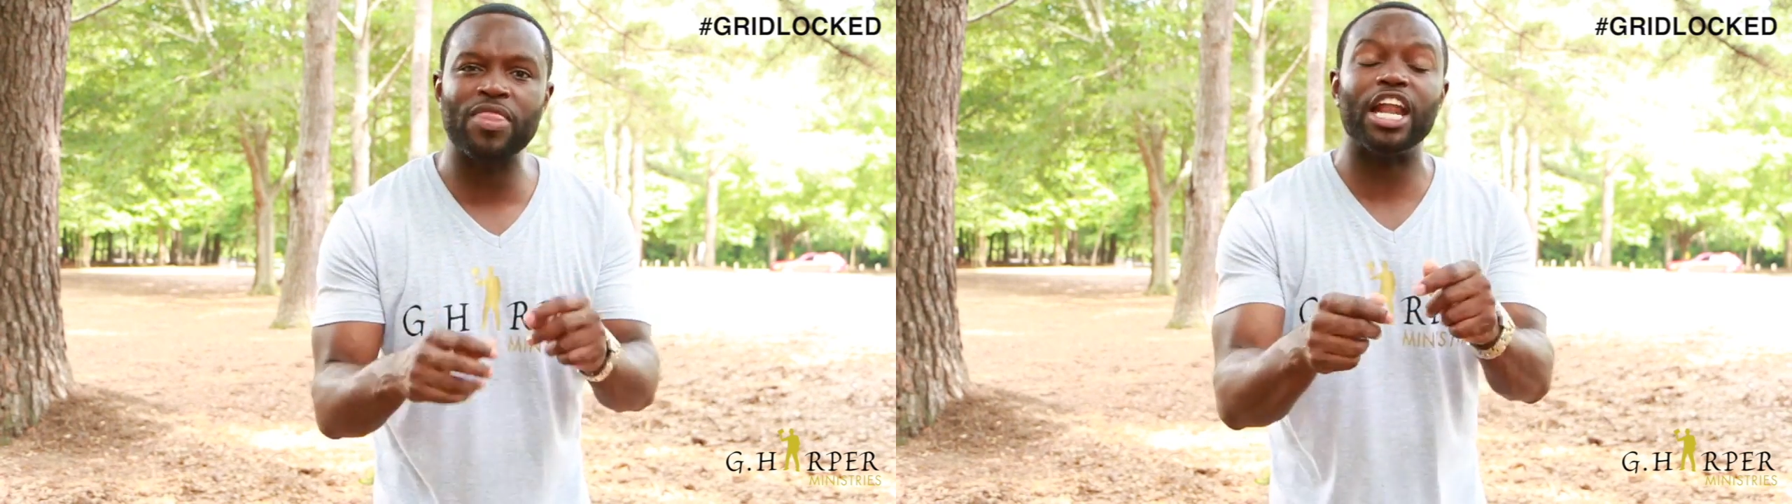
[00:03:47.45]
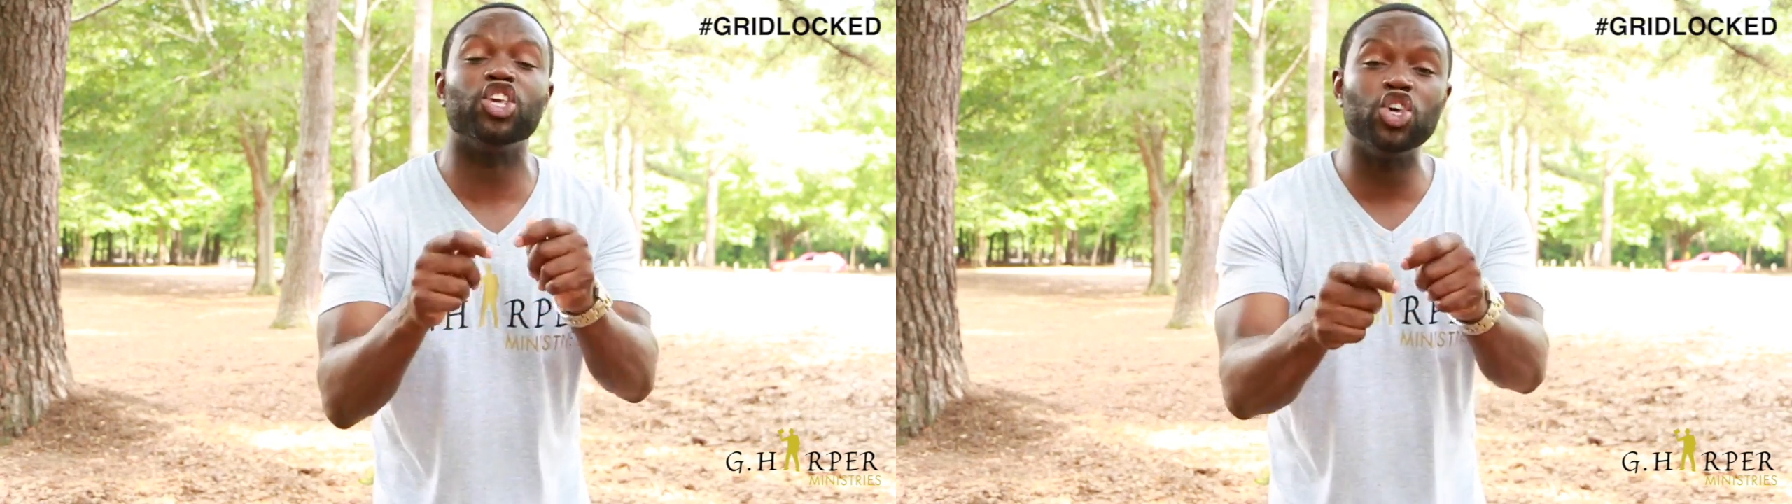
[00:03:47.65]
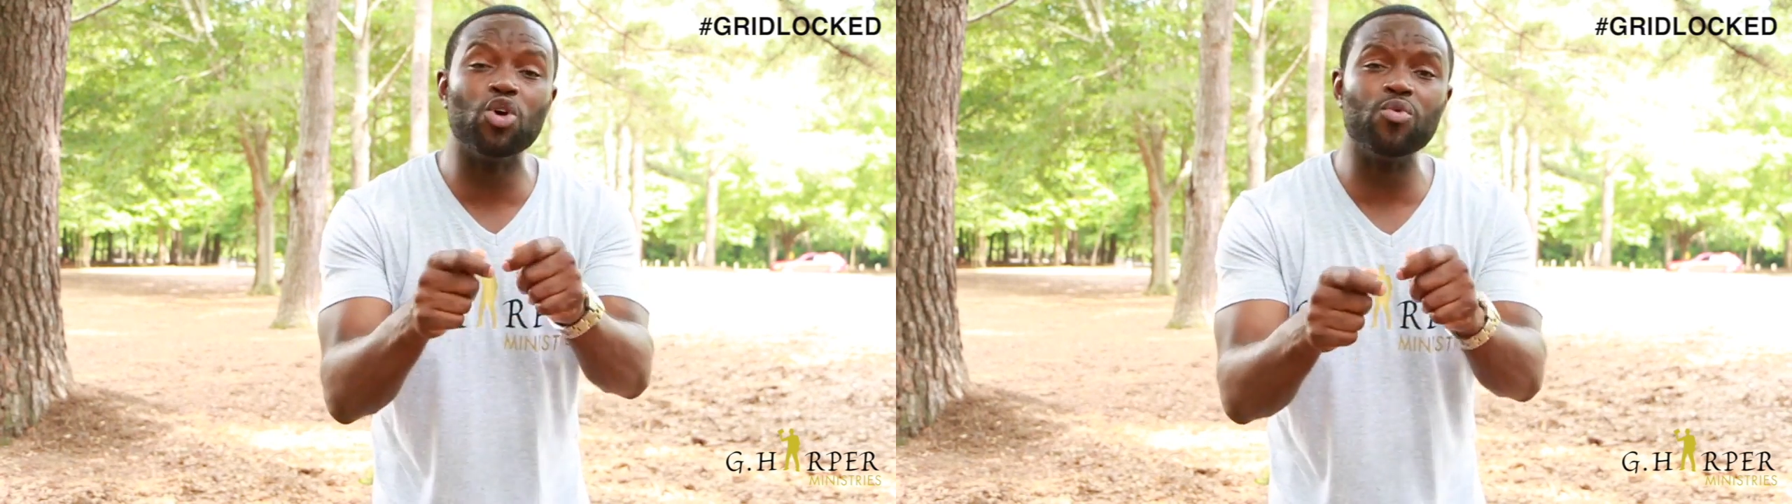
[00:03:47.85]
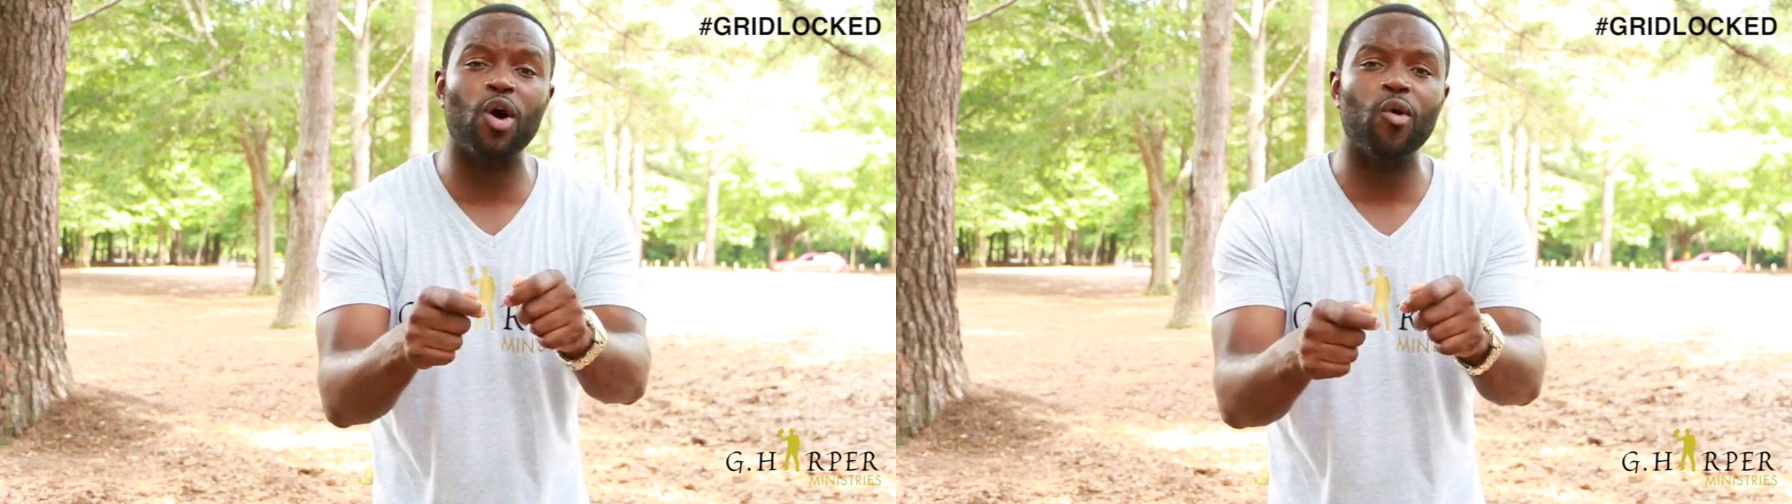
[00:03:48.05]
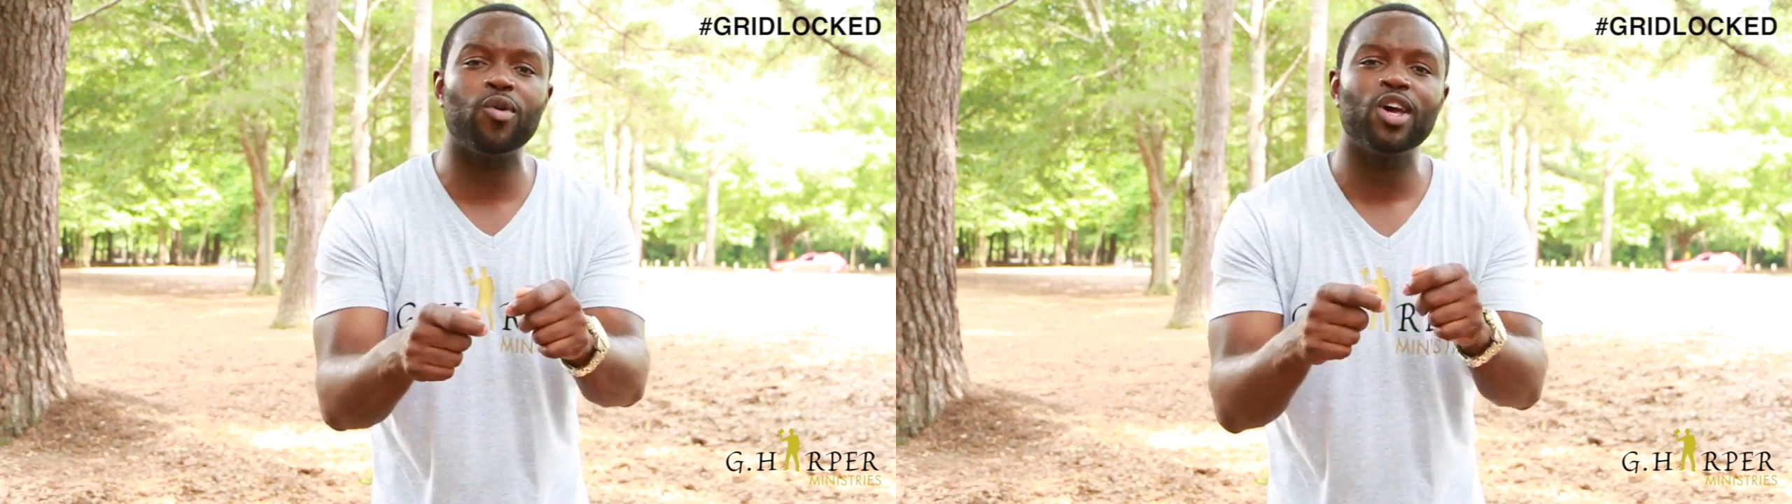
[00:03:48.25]
that you
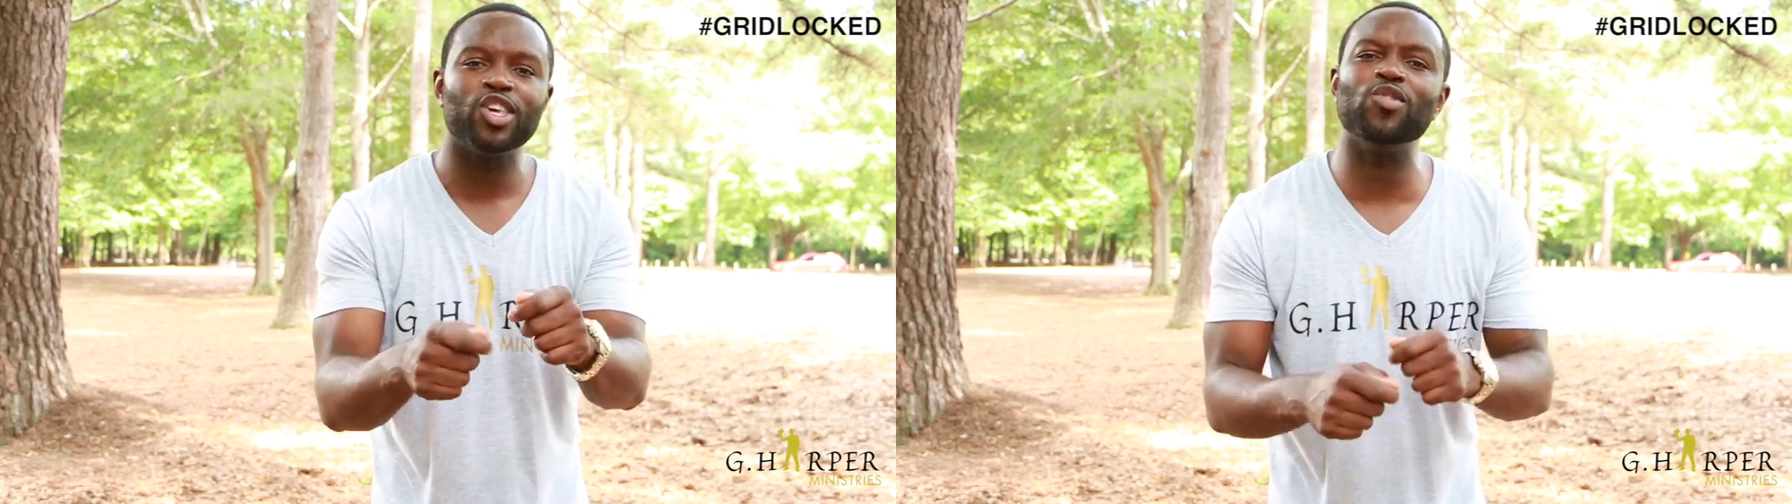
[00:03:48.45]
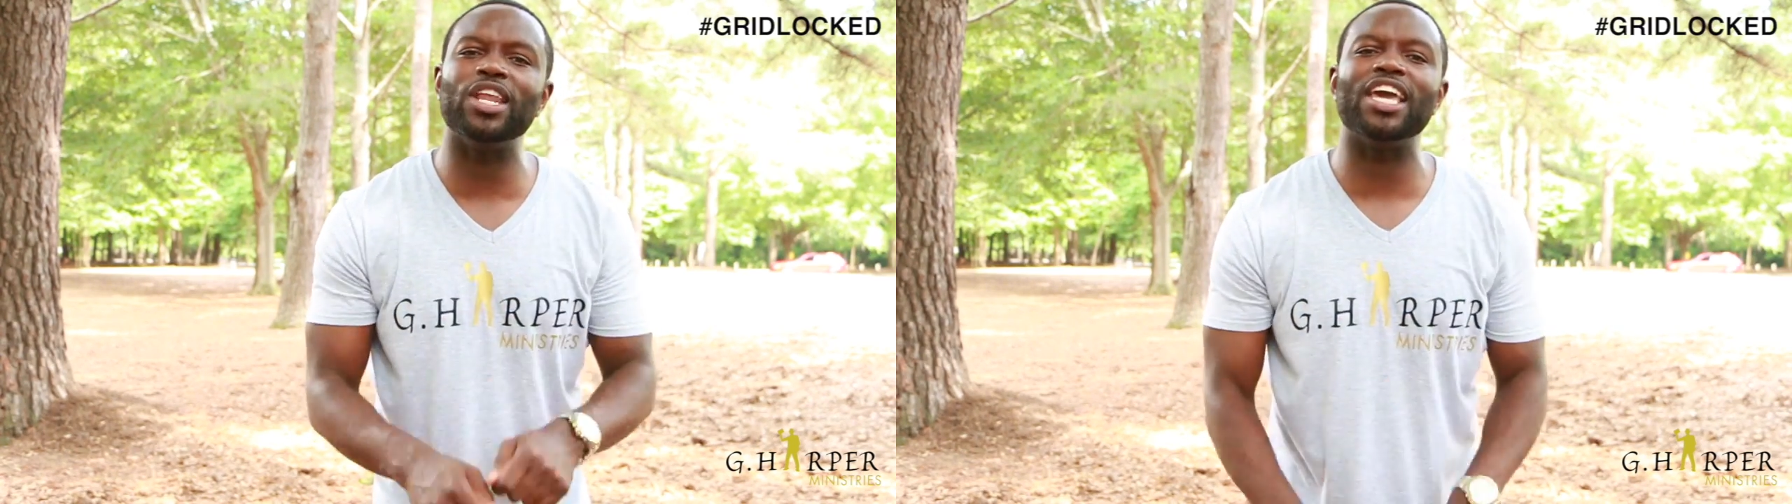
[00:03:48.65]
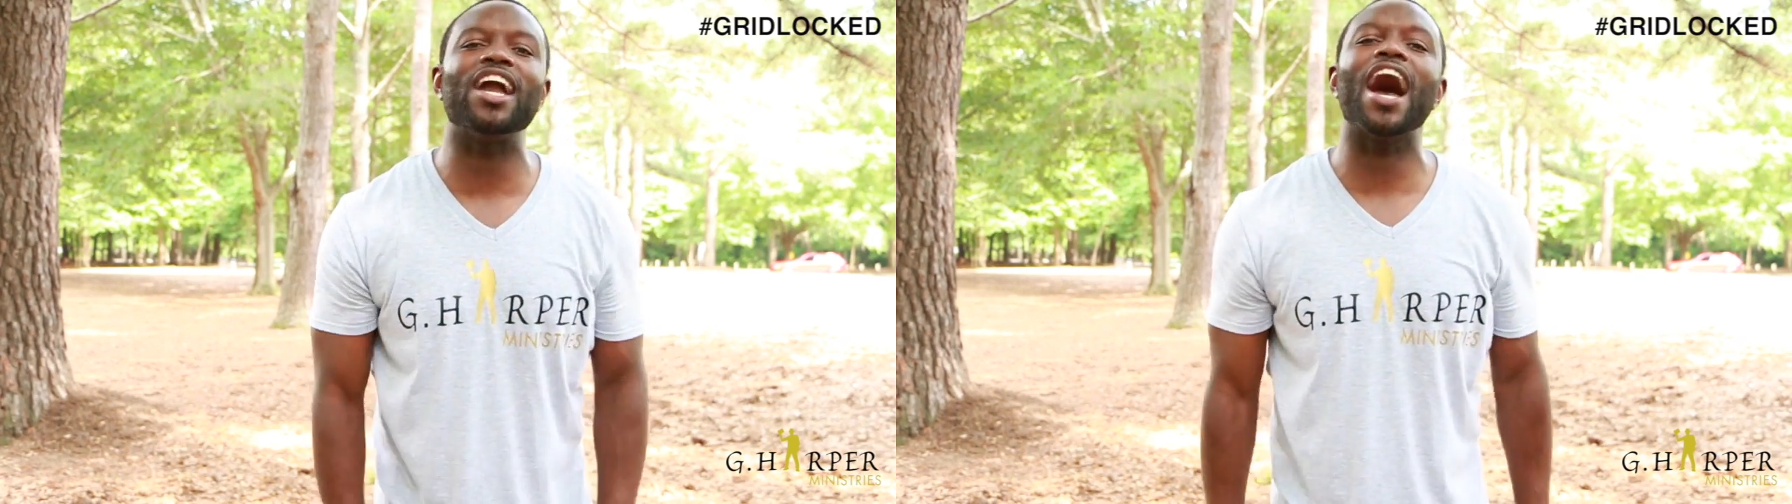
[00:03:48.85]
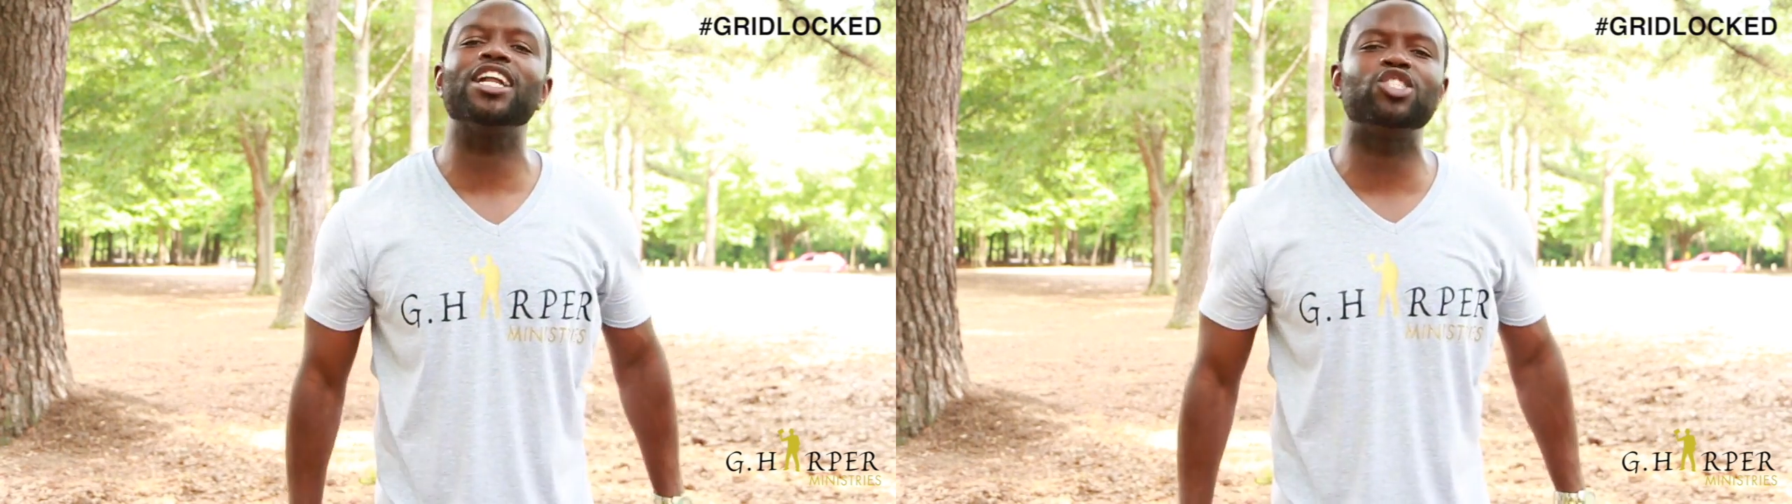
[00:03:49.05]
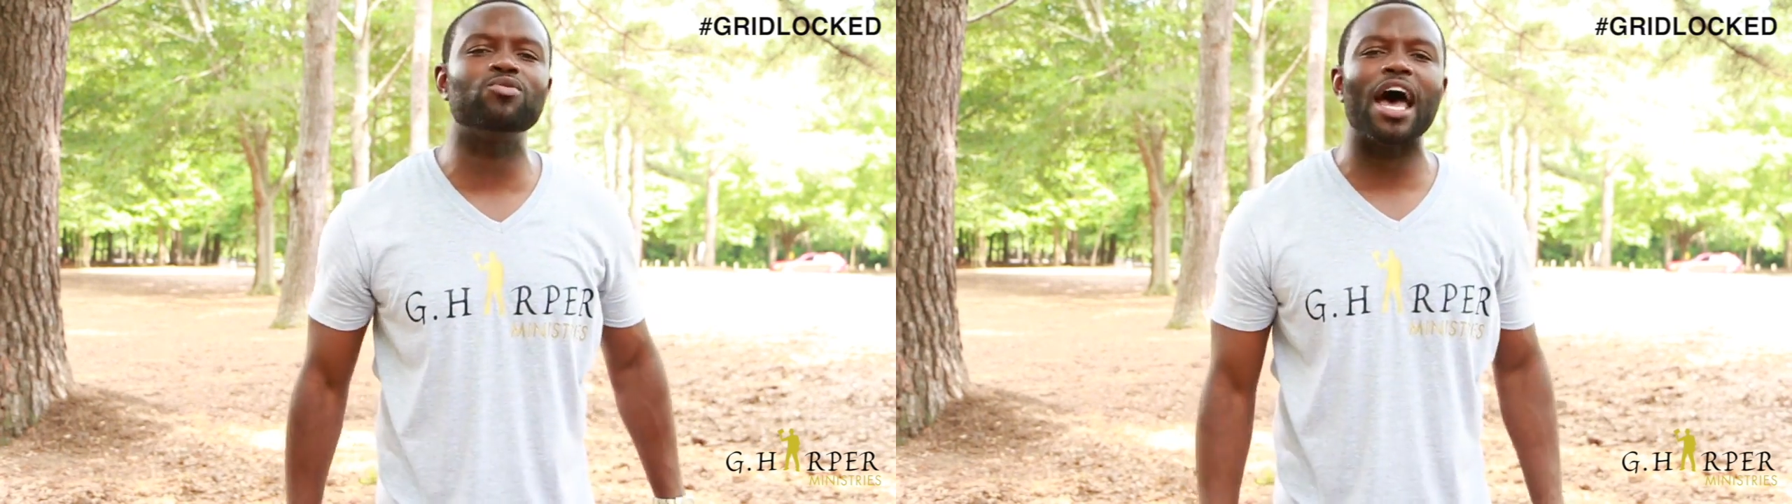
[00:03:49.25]
know you need God to